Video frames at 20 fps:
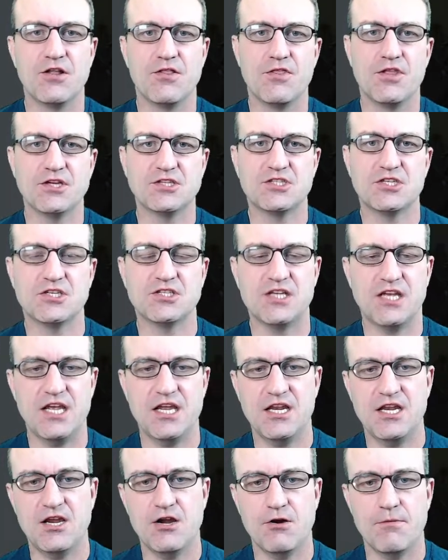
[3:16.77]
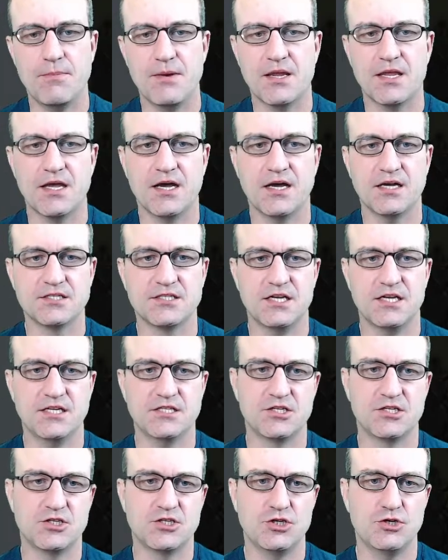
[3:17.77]
This is in here because it's
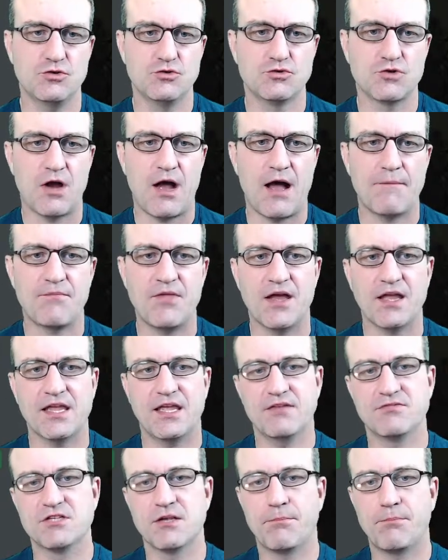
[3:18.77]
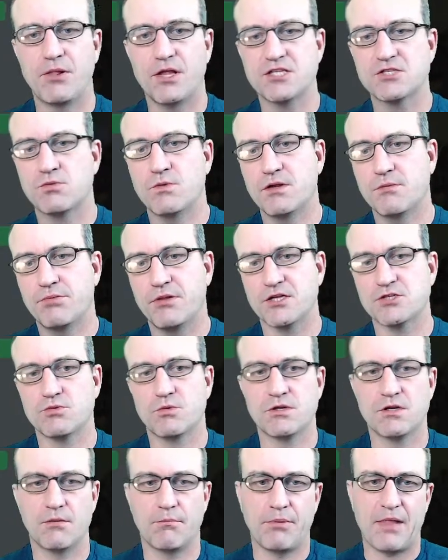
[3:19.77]
a 2-drop that gives a
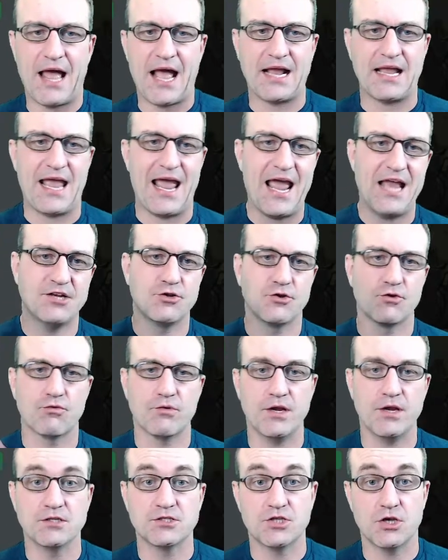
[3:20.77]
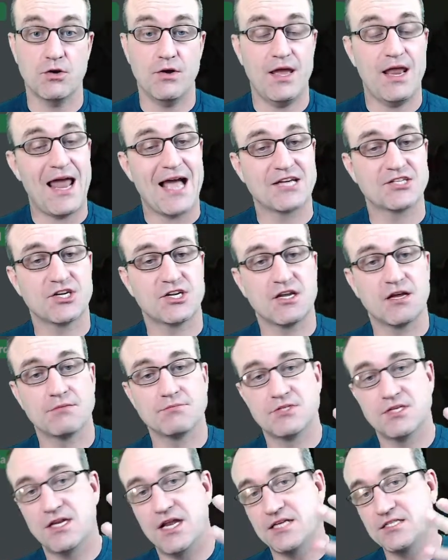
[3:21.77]
+1/+1 to black and to green. So it actually
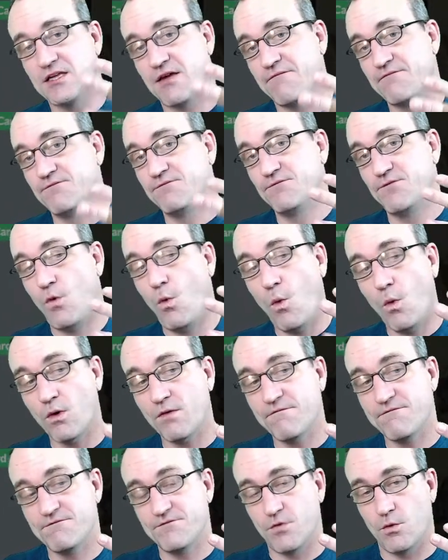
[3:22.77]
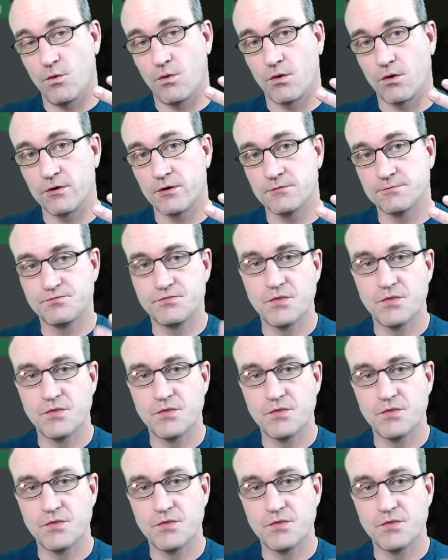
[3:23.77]
comes in as a 4/4